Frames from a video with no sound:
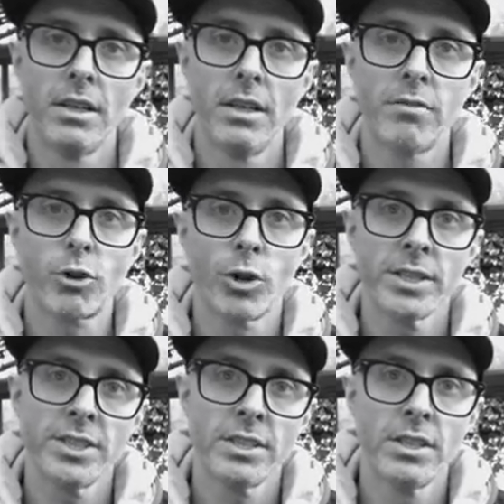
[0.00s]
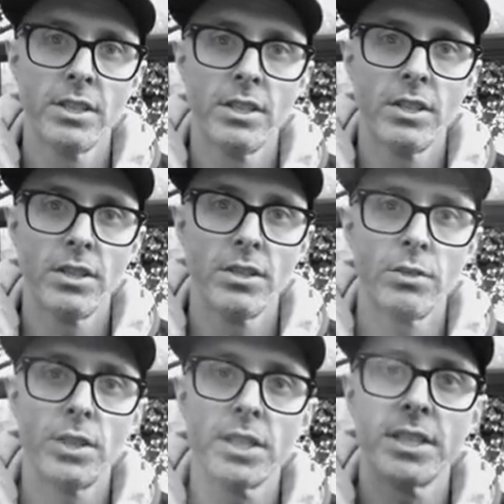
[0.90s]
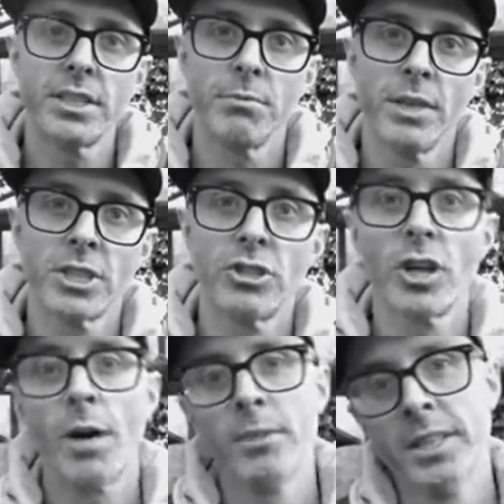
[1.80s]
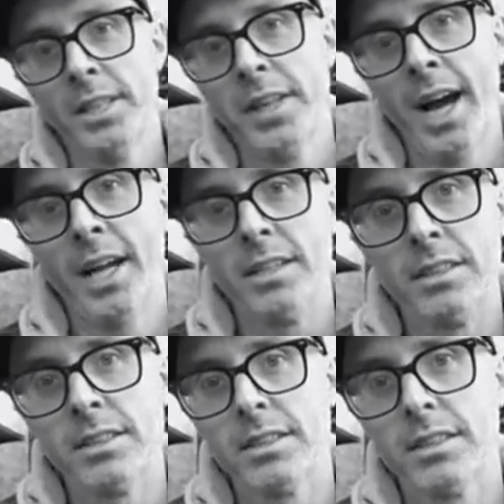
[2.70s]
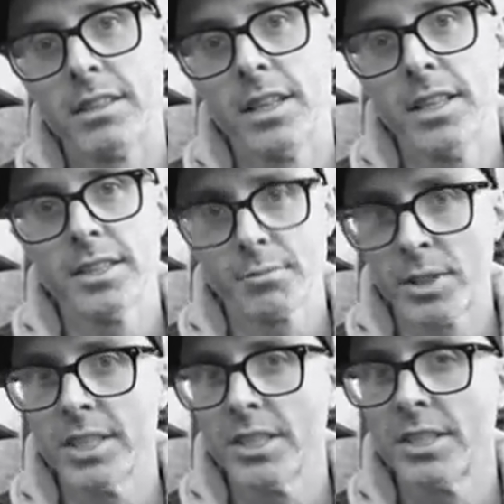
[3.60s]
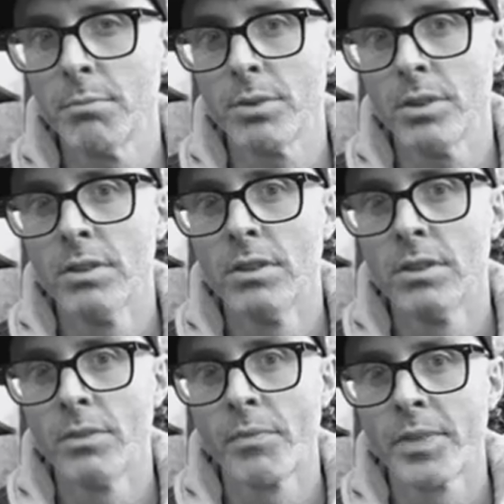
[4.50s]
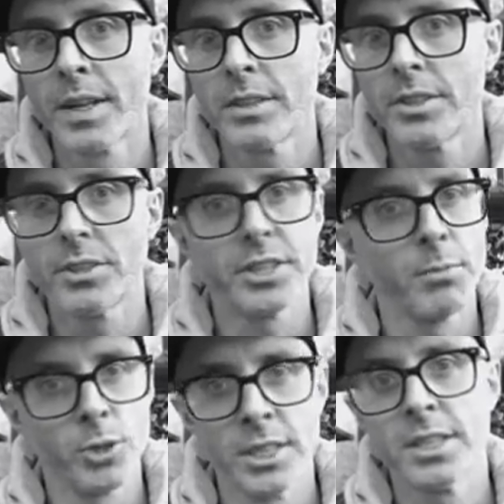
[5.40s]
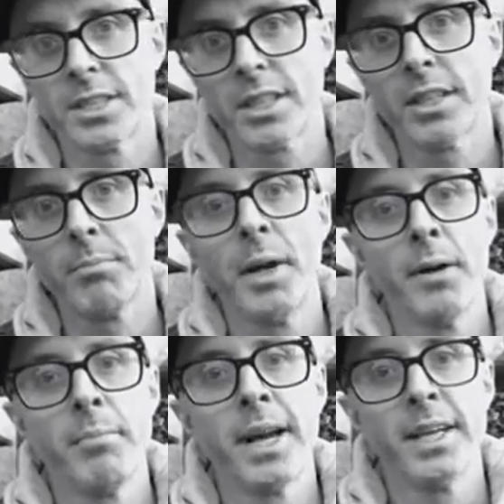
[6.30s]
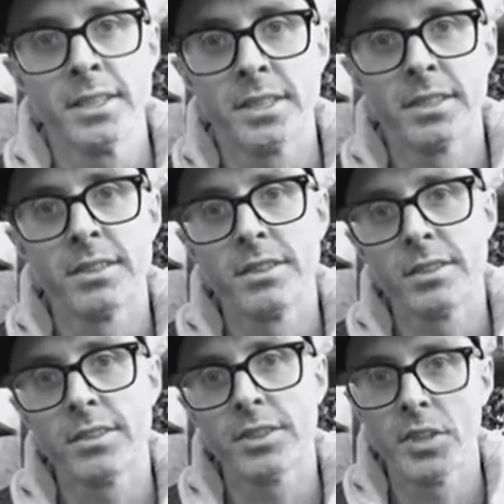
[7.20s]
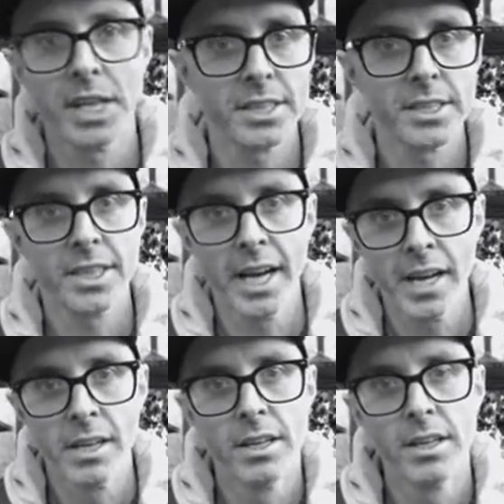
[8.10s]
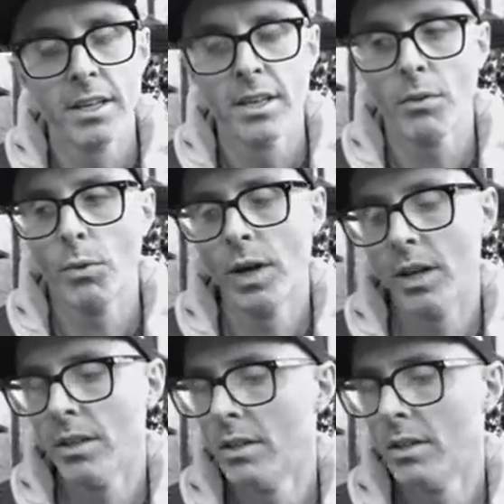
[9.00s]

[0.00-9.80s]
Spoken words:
Of course, there really isn't much drama in that, and it's pretty simple. So someone needs to get a pair of pants so they could say, well,